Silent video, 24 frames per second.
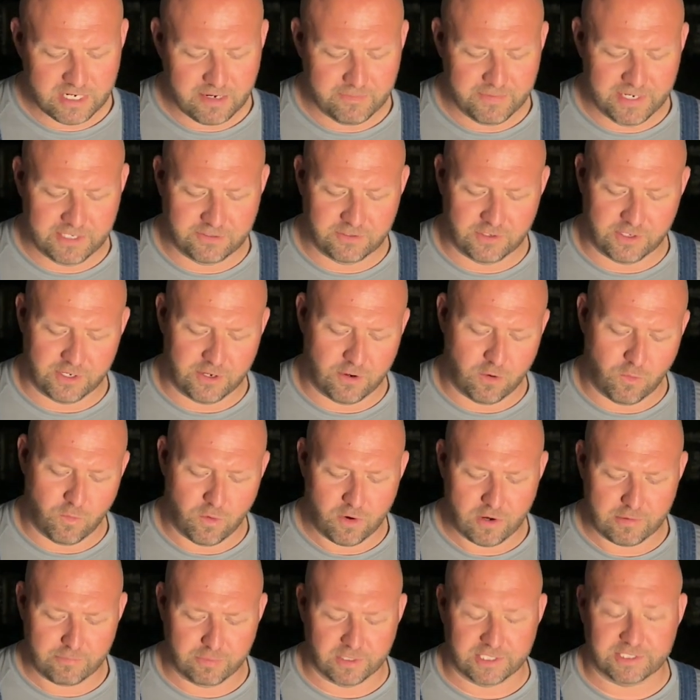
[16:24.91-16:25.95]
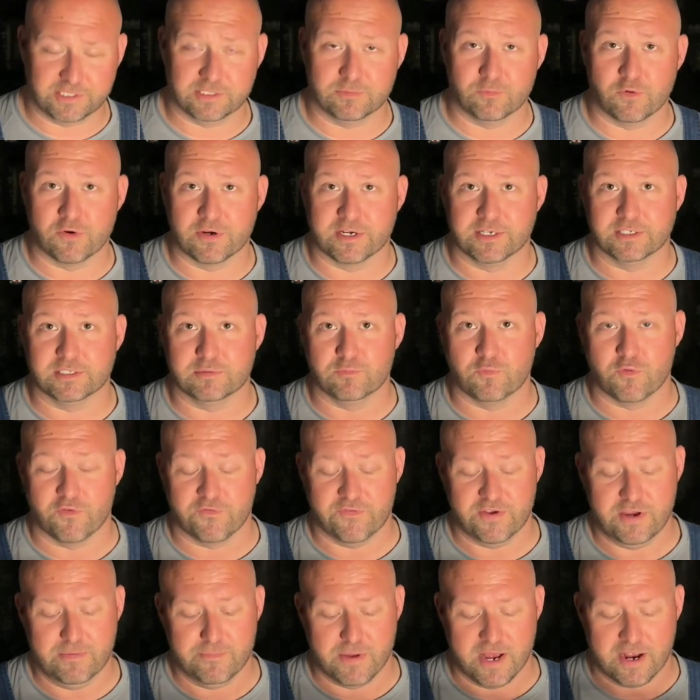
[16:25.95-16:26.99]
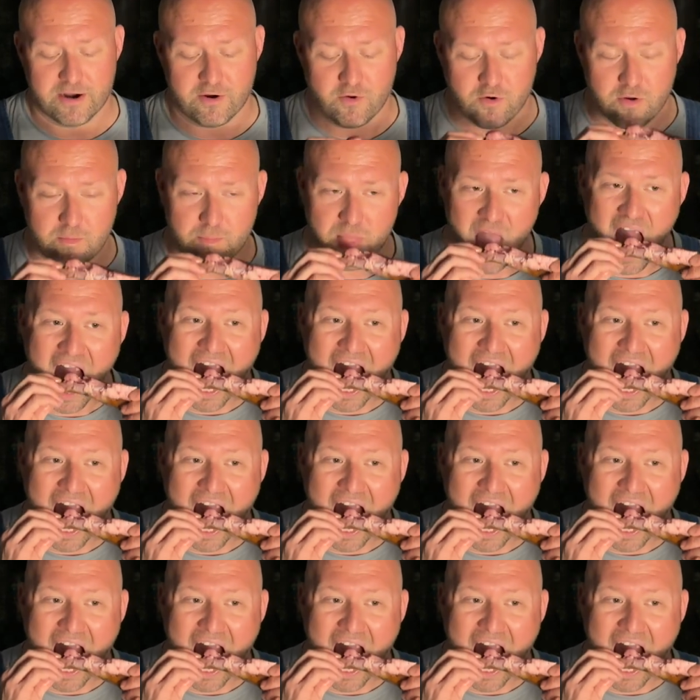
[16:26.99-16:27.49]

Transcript: them into the old workplace tomorrow and get some more feedback on them.